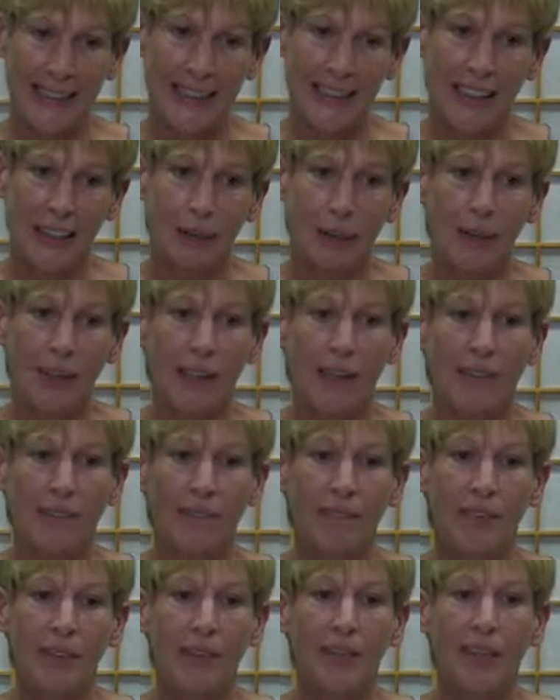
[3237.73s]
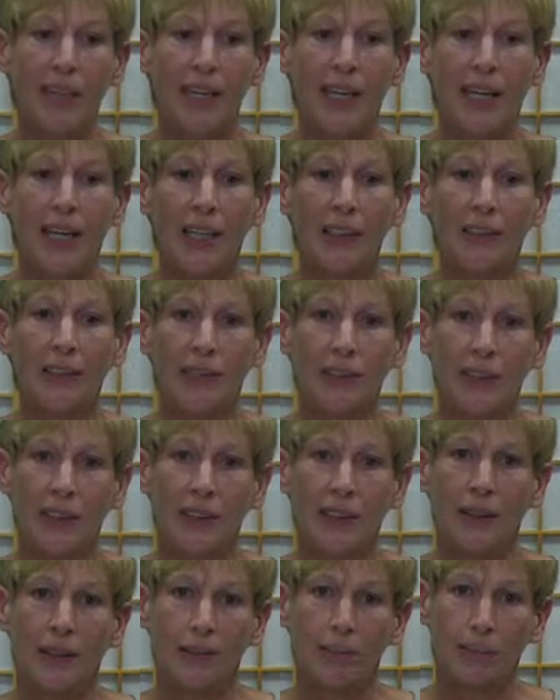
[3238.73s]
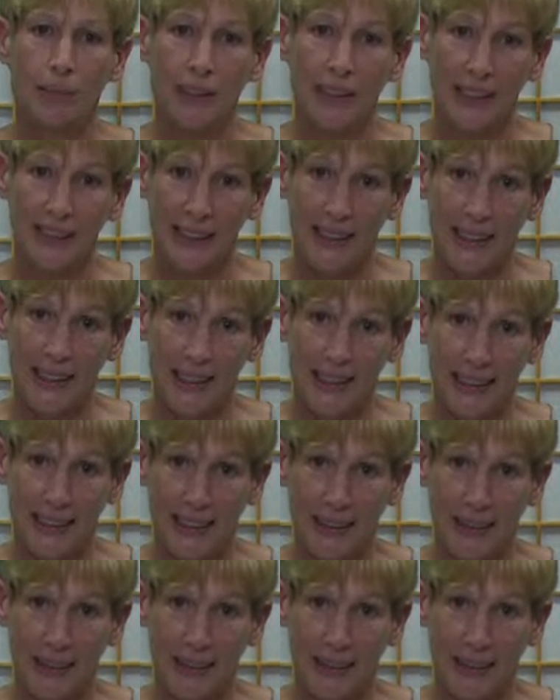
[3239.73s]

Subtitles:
They become very angry places.